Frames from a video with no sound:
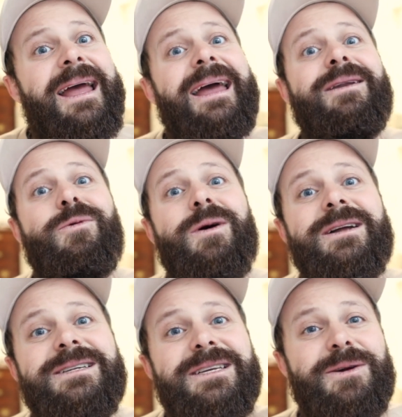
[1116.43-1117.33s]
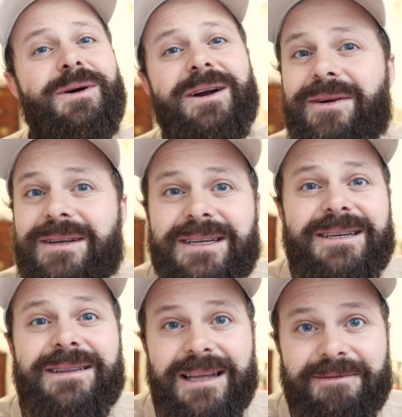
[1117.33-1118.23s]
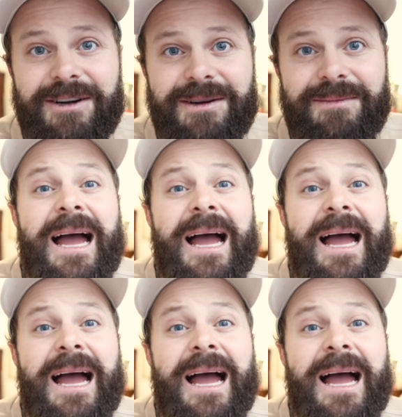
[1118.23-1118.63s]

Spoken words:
and what you are going to deliver.